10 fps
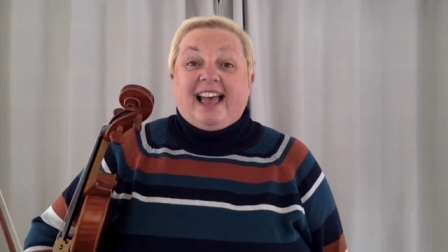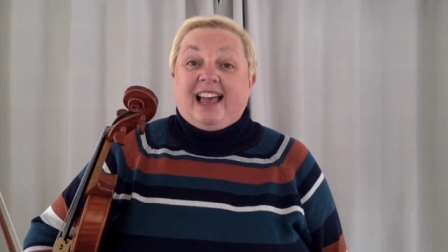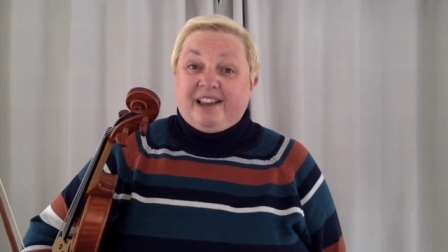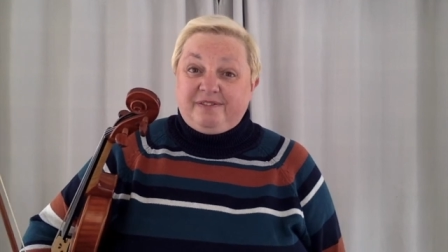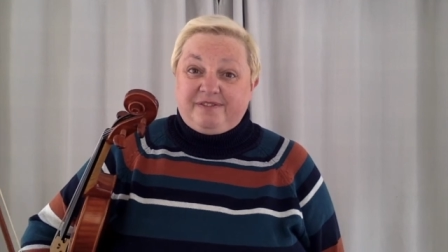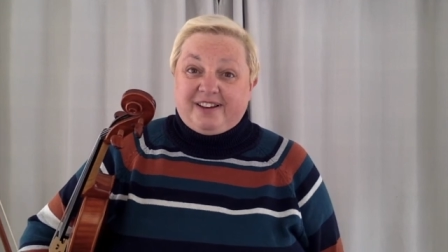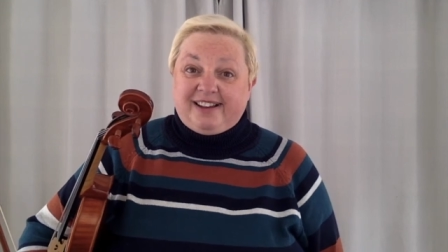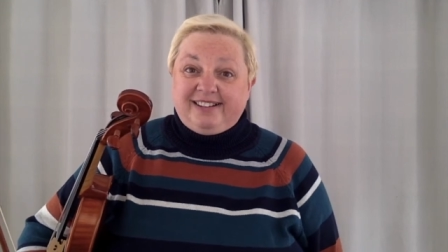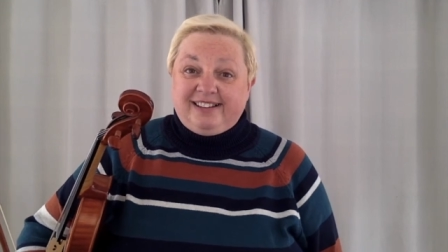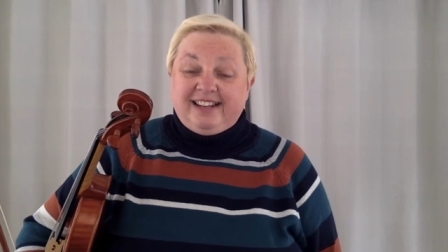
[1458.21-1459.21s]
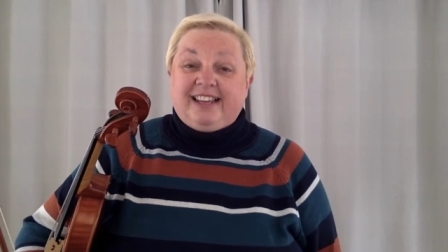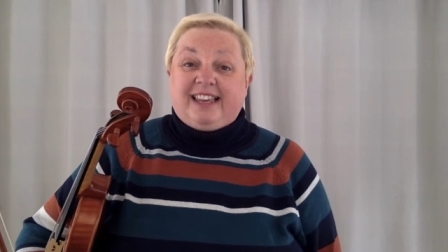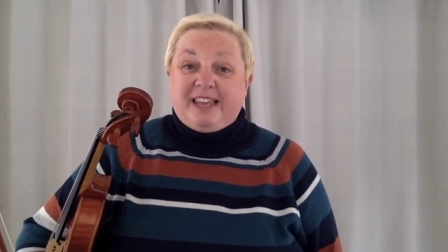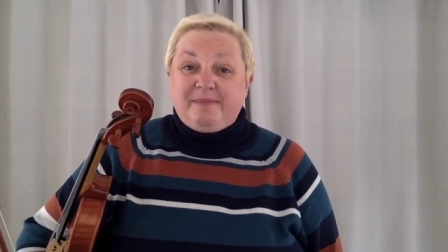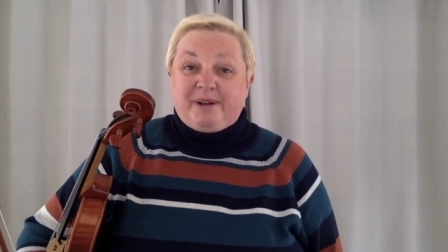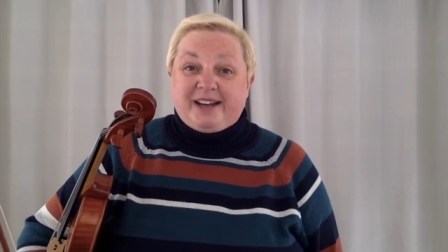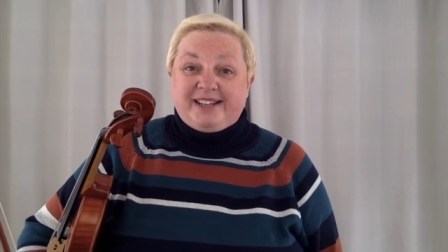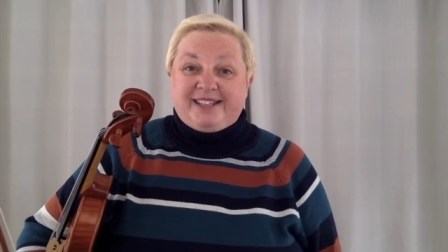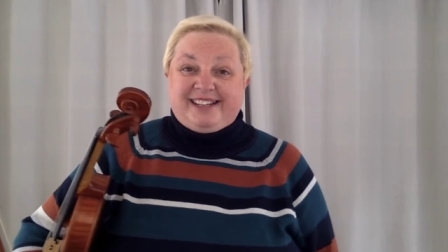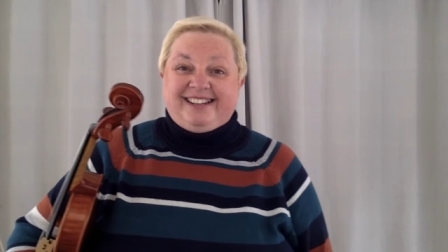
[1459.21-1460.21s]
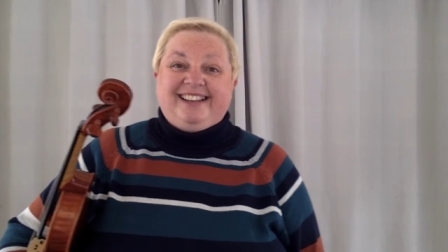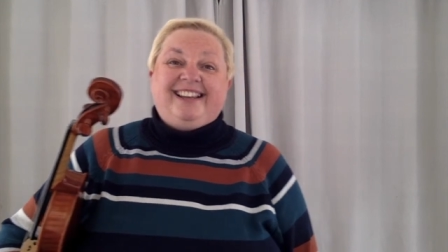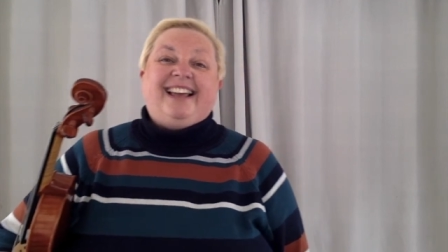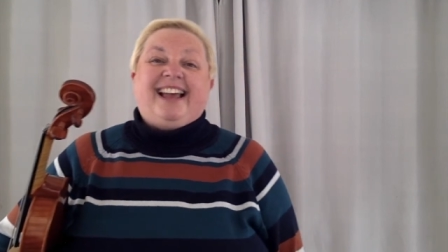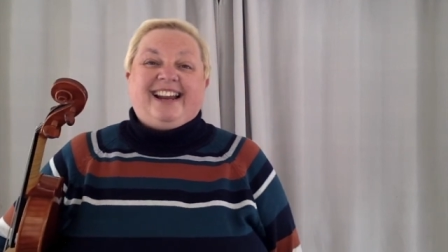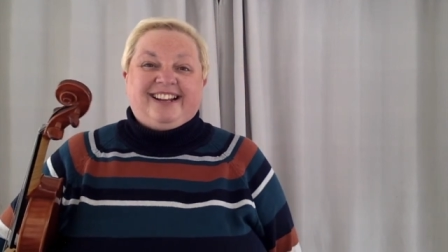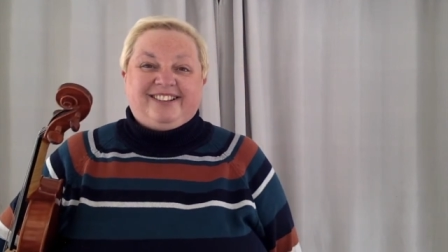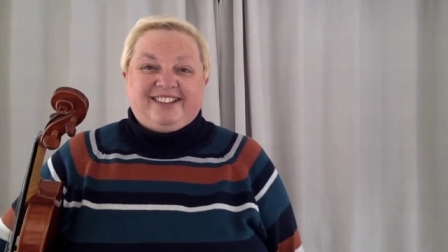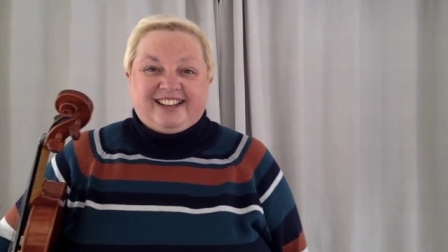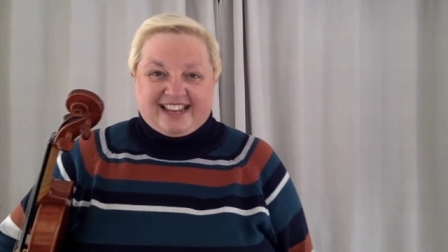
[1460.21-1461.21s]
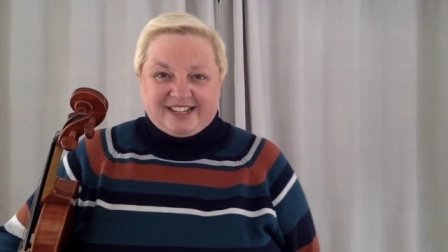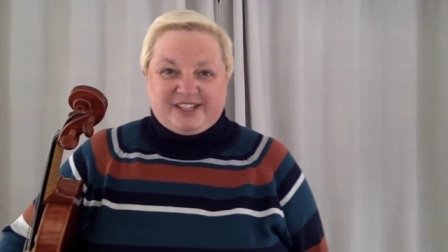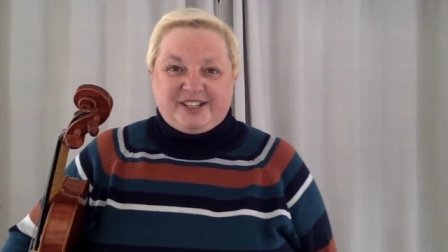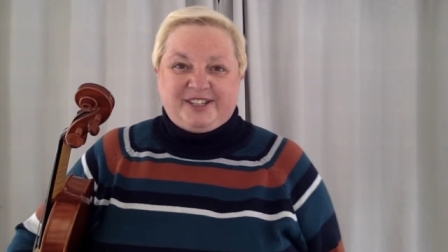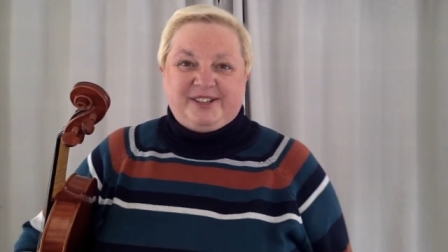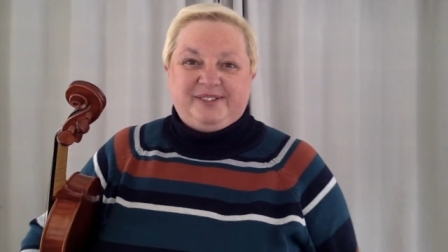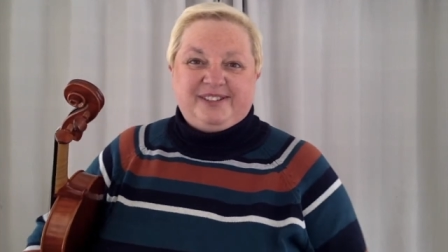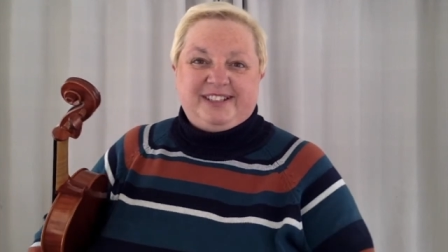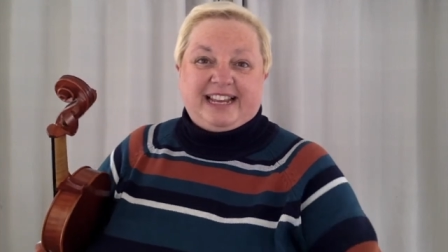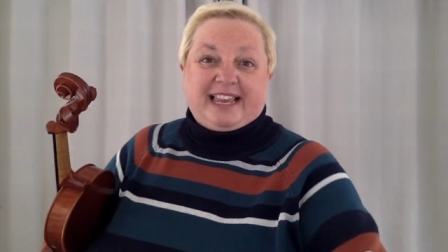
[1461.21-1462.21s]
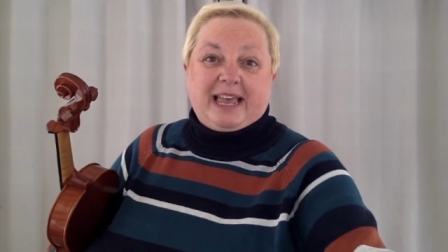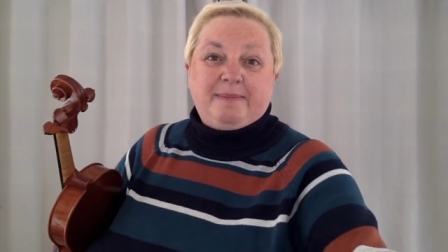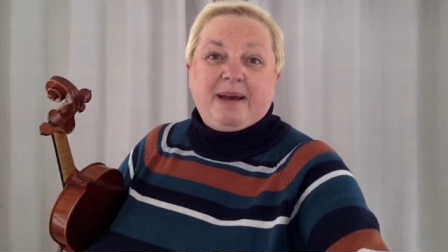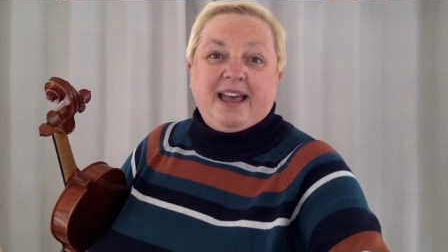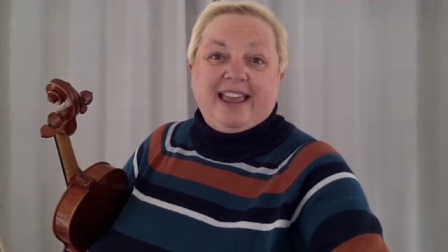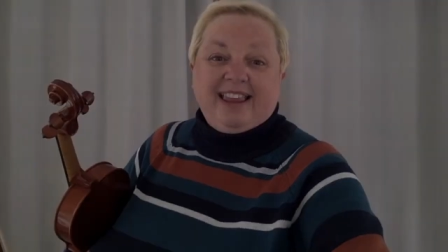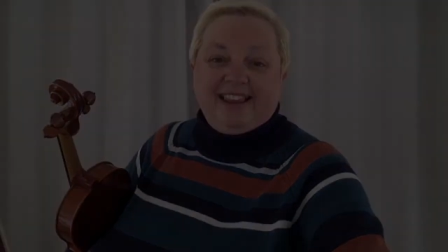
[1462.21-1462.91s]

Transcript: Have fun, keep practicing, and I'll catch you soon. Take care, bye.